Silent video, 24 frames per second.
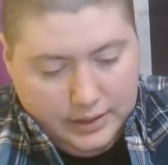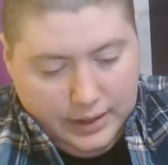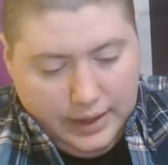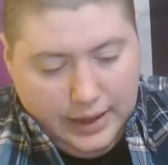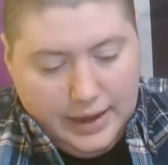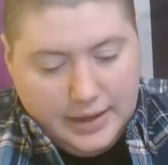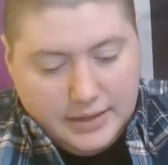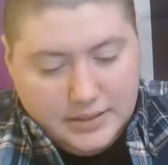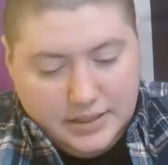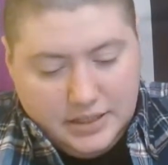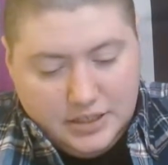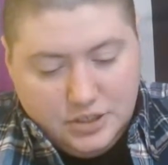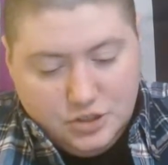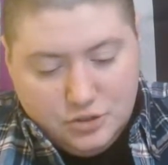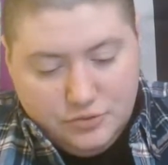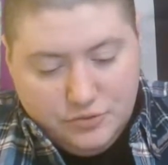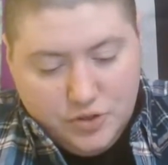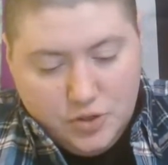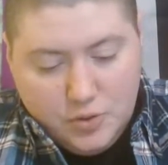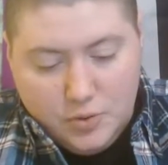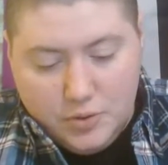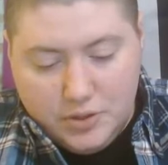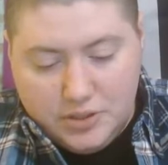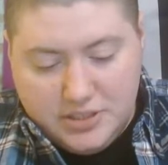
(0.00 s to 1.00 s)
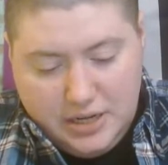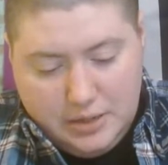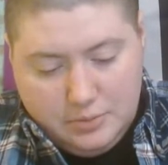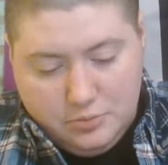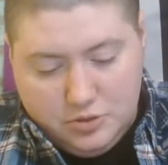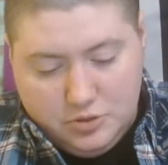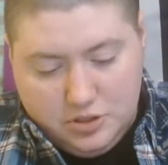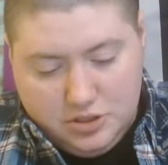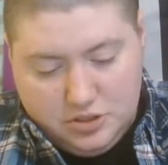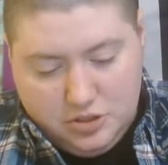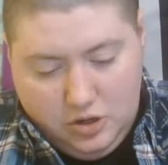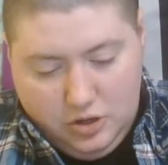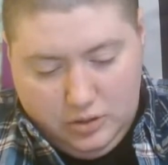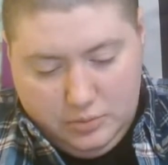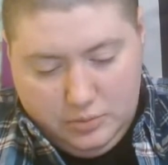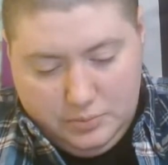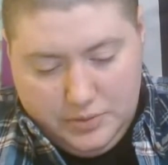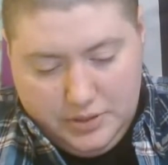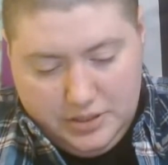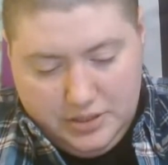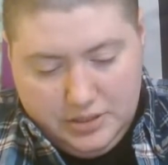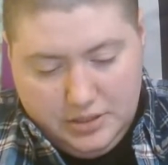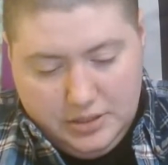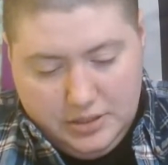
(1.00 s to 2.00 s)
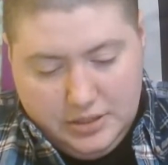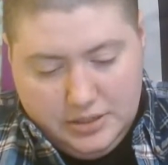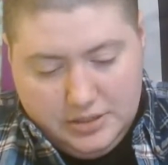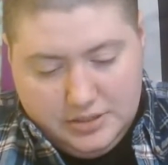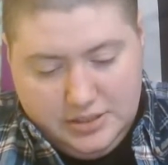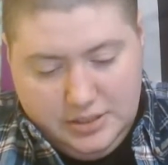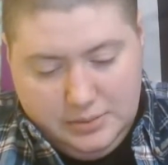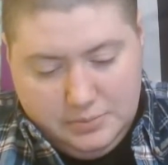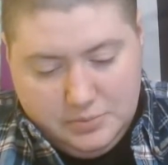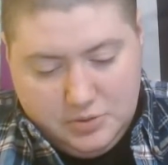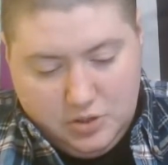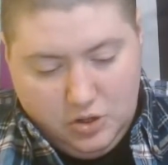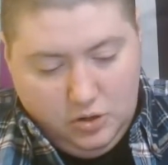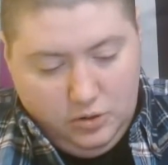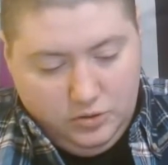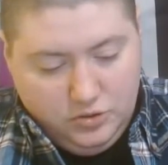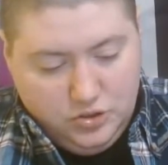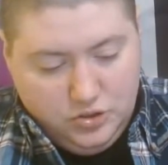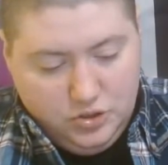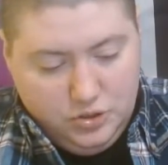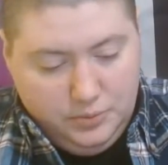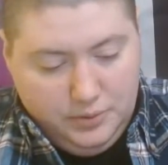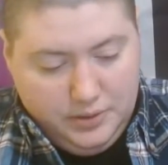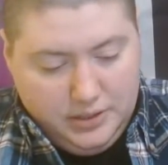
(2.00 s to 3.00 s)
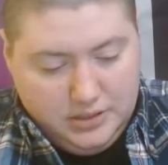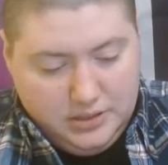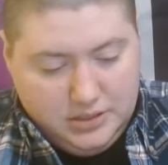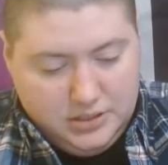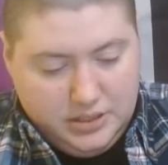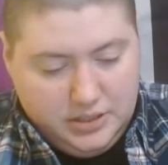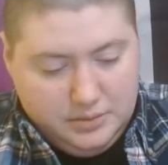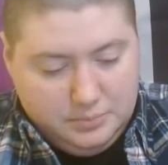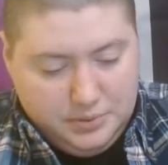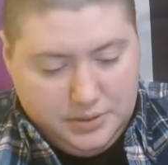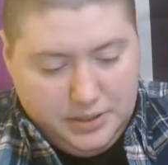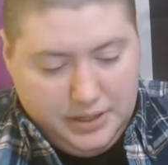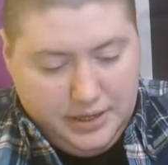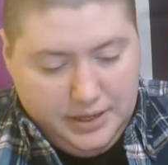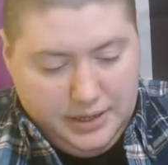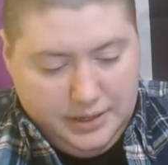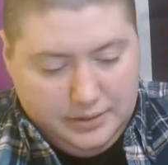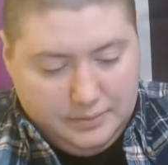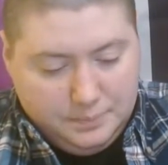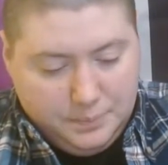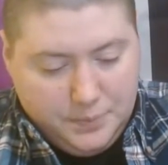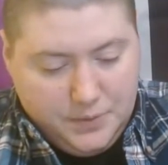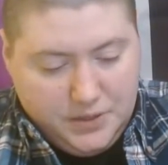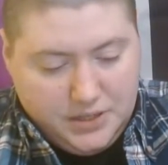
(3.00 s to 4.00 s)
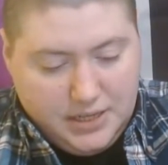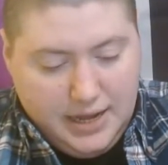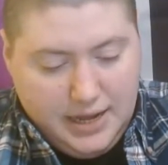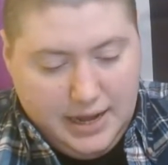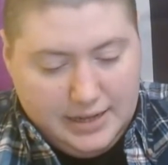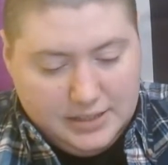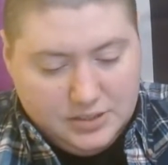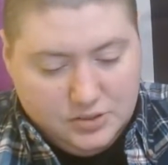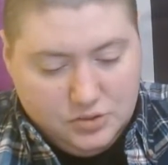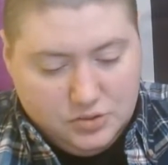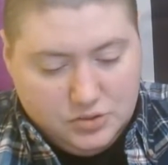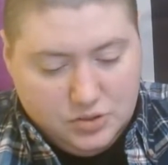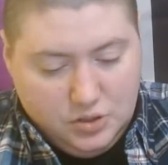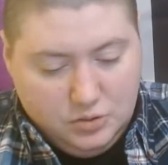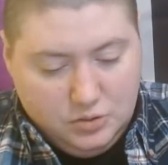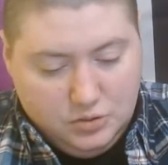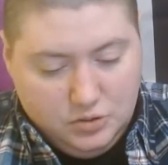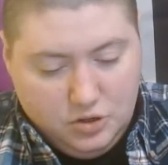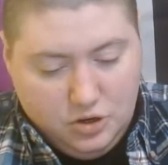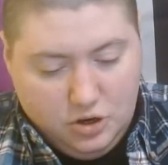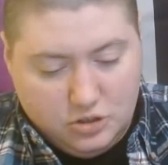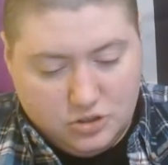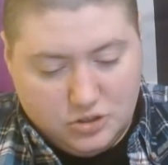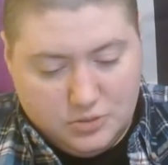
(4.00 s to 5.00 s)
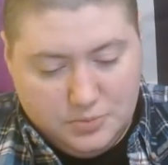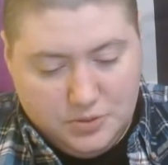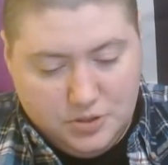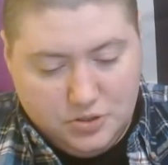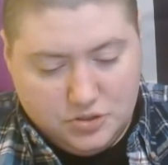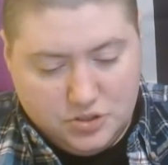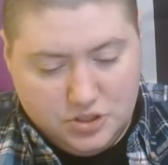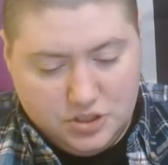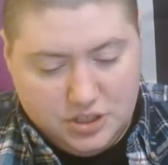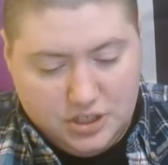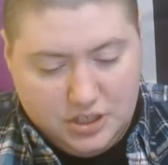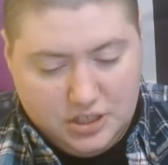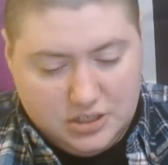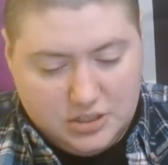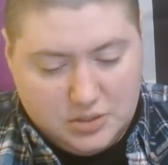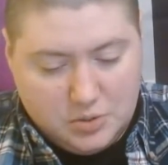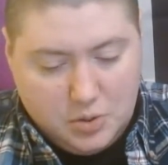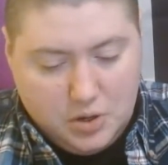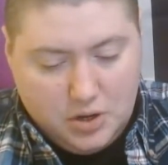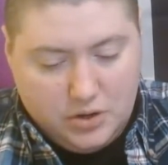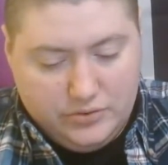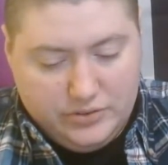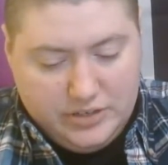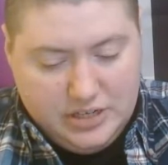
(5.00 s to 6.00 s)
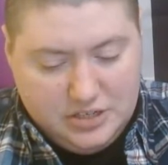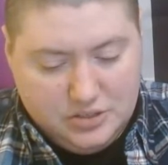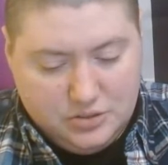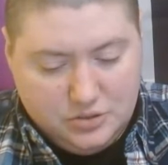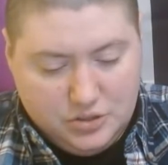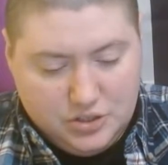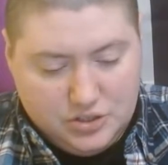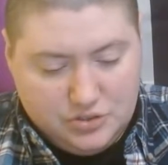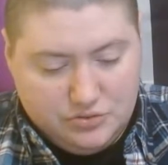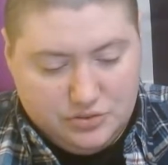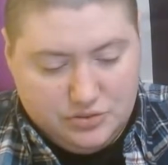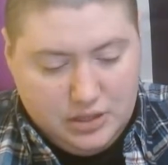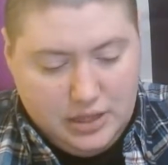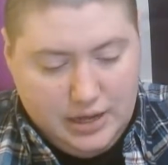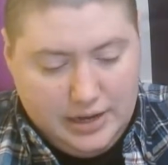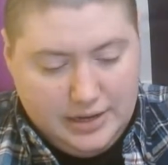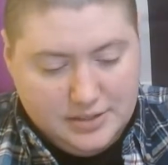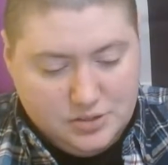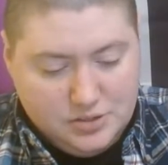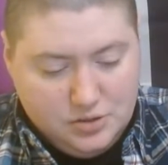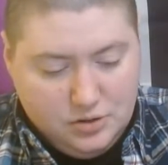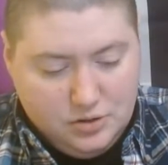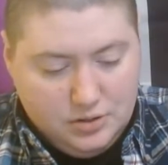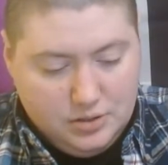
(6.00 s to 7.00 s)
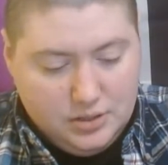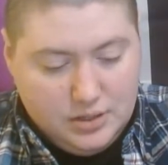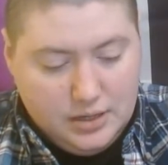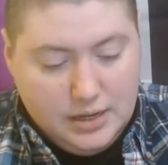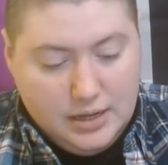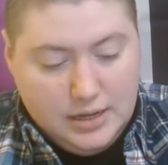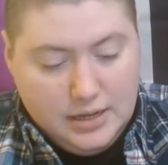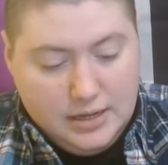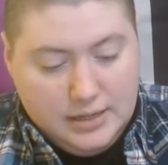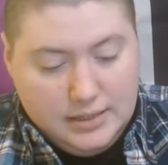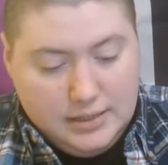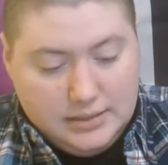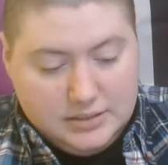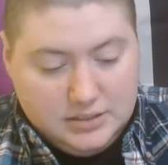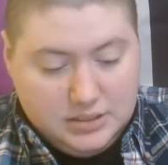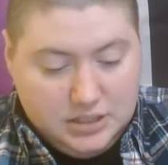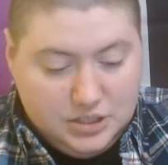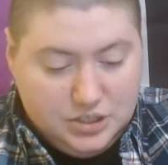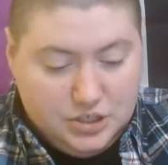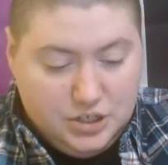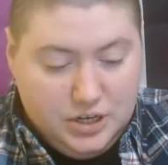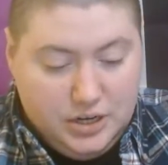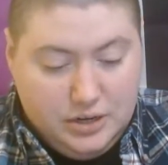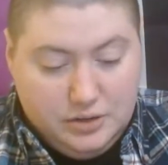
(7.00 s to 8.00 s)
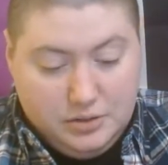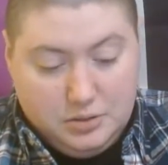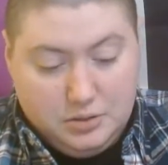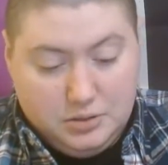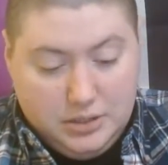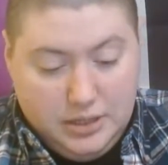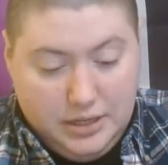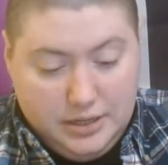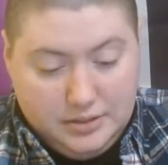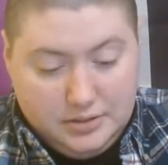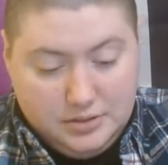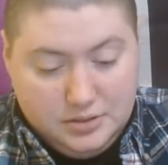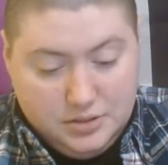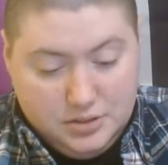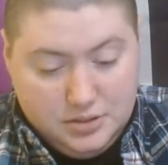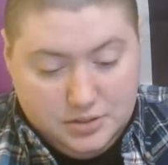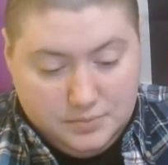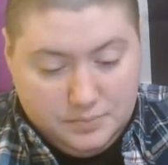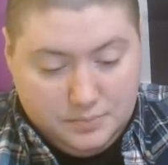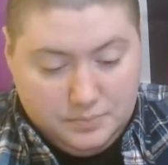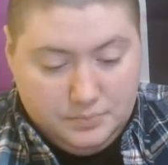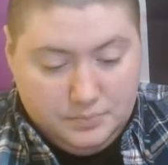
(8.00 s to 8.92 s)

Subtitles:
And interviewer Deborah Solomon seems all too willing to complain that Castle's own contribution to historic research relies on such a narrow lens.